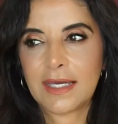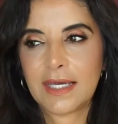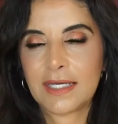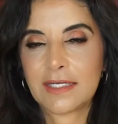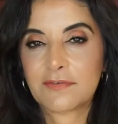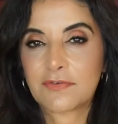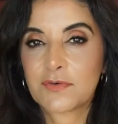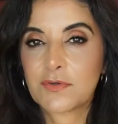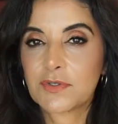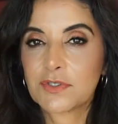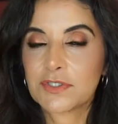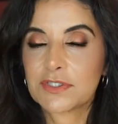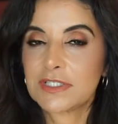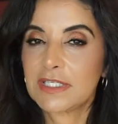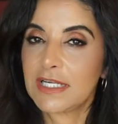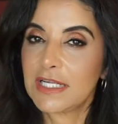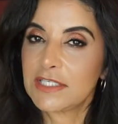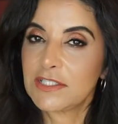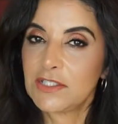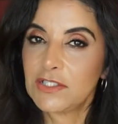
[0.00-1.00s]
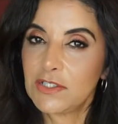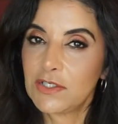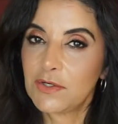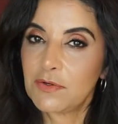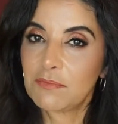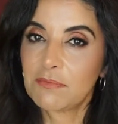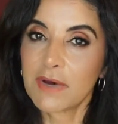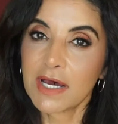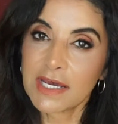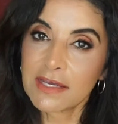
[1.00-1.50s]
And of course, to let you know,
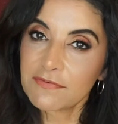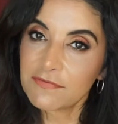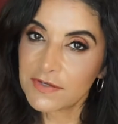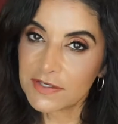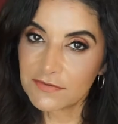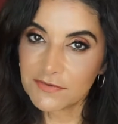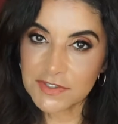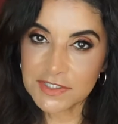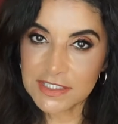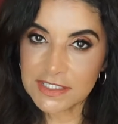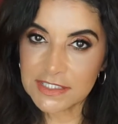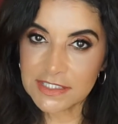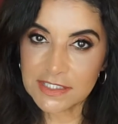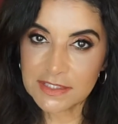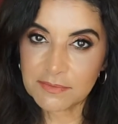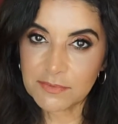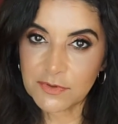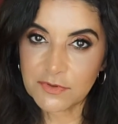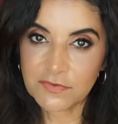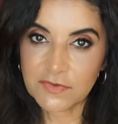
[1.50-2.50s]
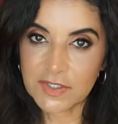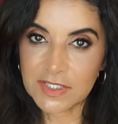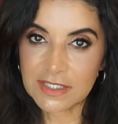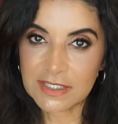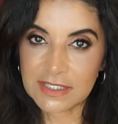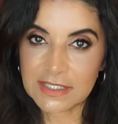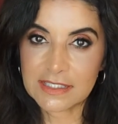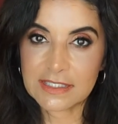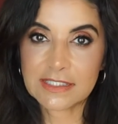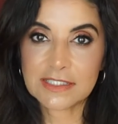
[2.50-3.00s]
my favorite Disney movie
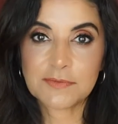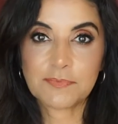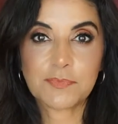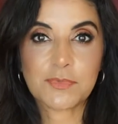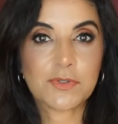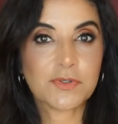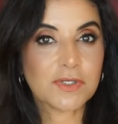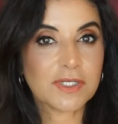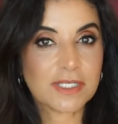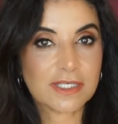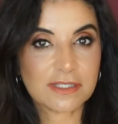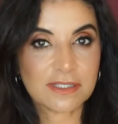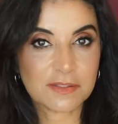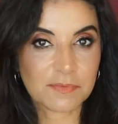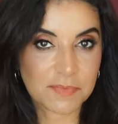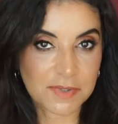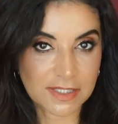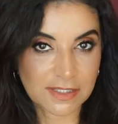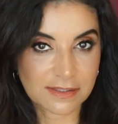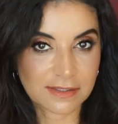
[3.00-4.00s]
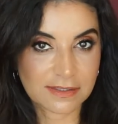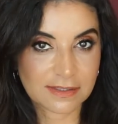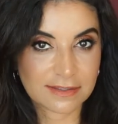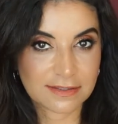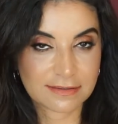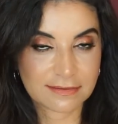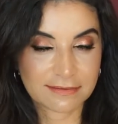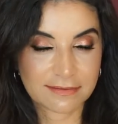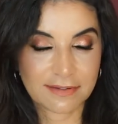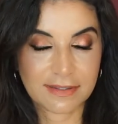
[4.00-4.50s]
is Beauty and the
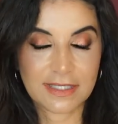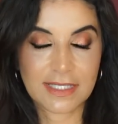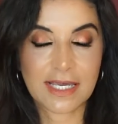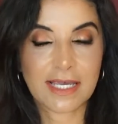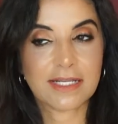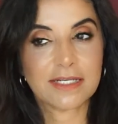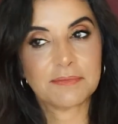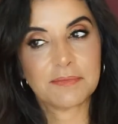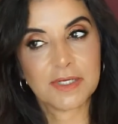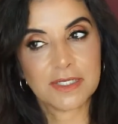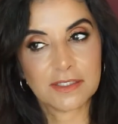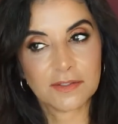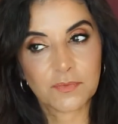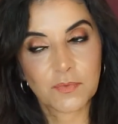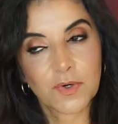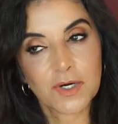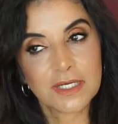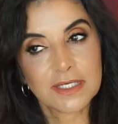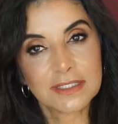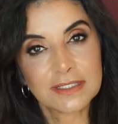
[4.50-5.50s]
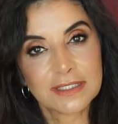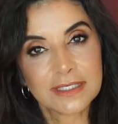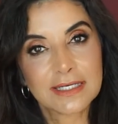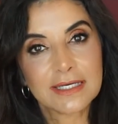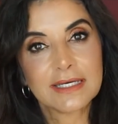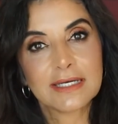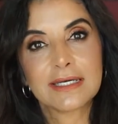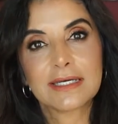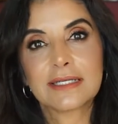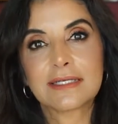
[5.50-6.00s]
Beast. The animated one,
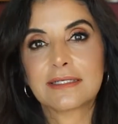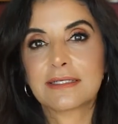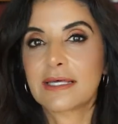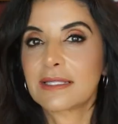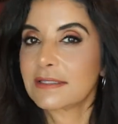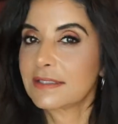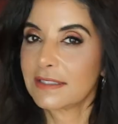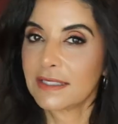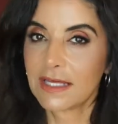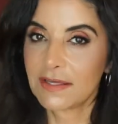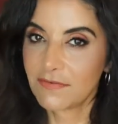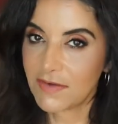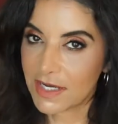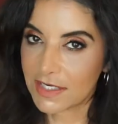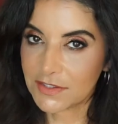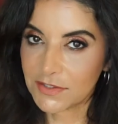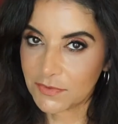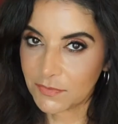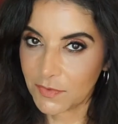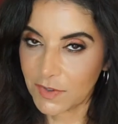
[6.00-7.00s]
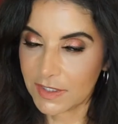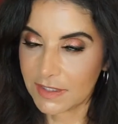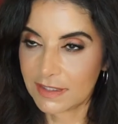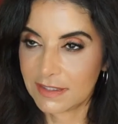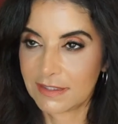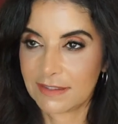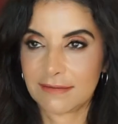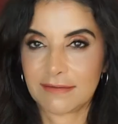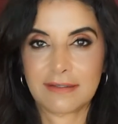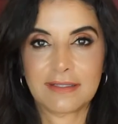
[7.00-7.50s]
not the live action one.
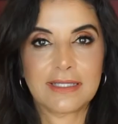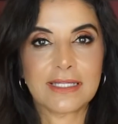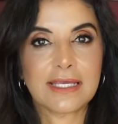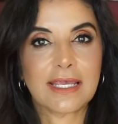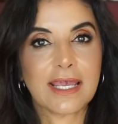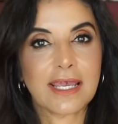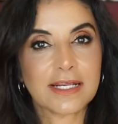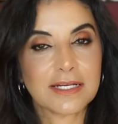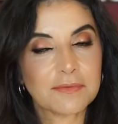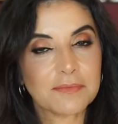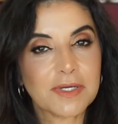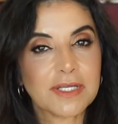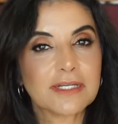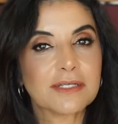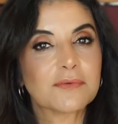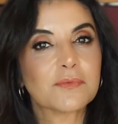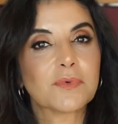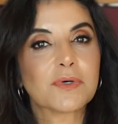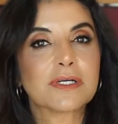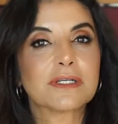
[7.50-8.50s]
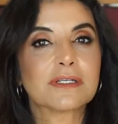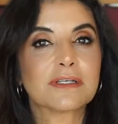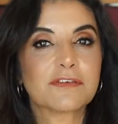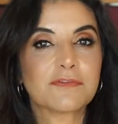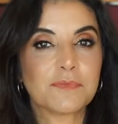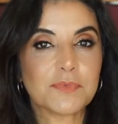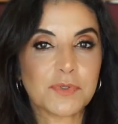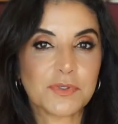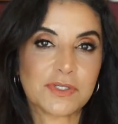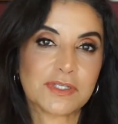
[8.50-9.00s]
The animated one
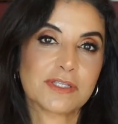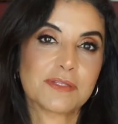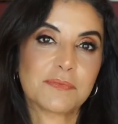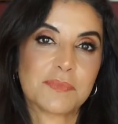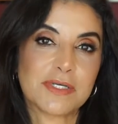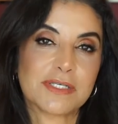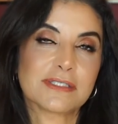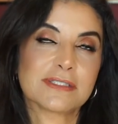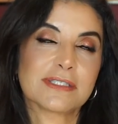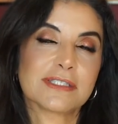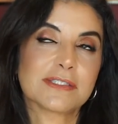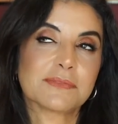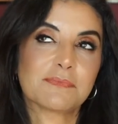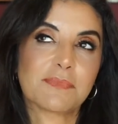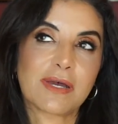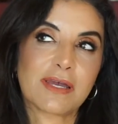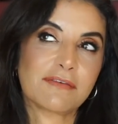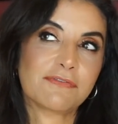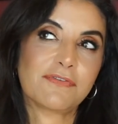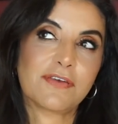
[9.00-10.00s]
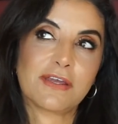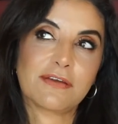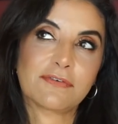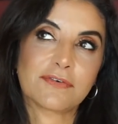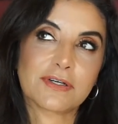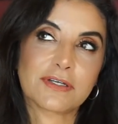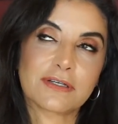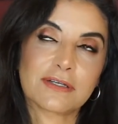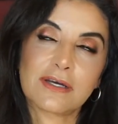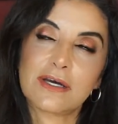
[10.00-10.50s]
of Beauty and the Beast is my
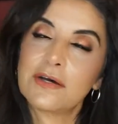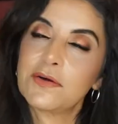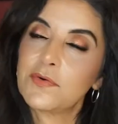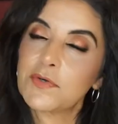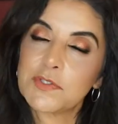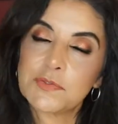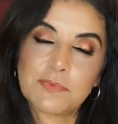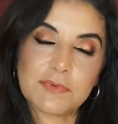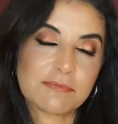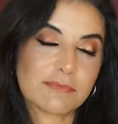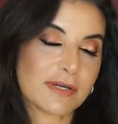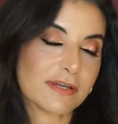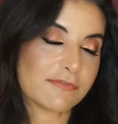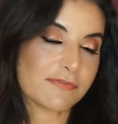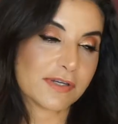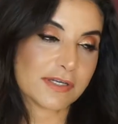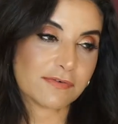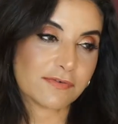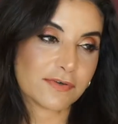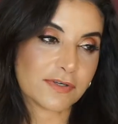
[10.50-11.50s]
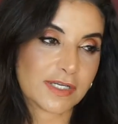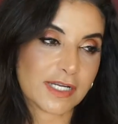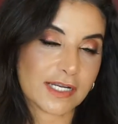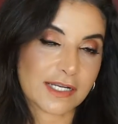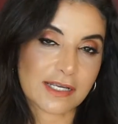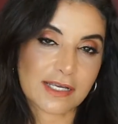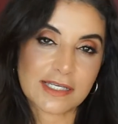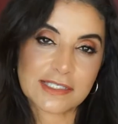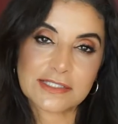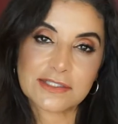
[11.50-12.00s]
favorite. Always been my favorite,
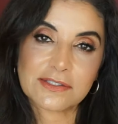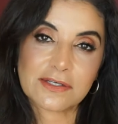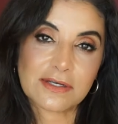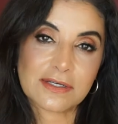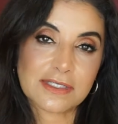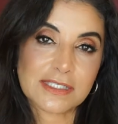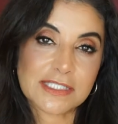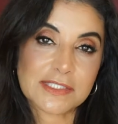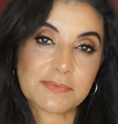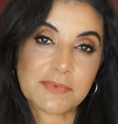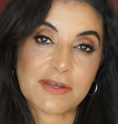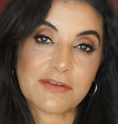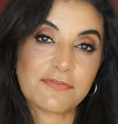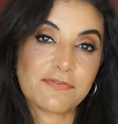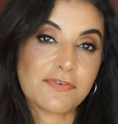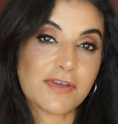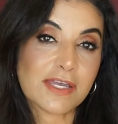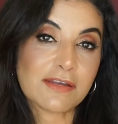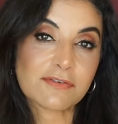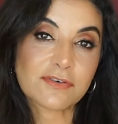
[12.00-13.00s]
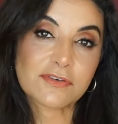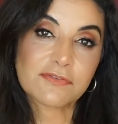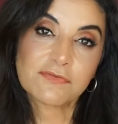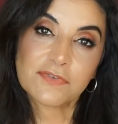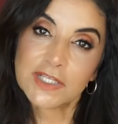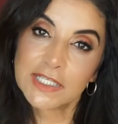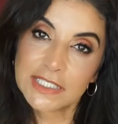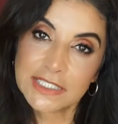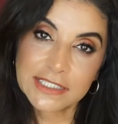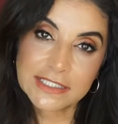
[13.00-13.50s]
and Gaston is my favorite
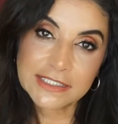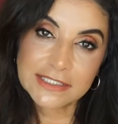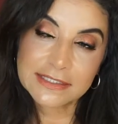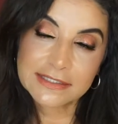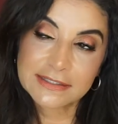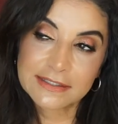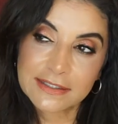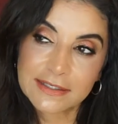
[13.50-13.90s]
villain.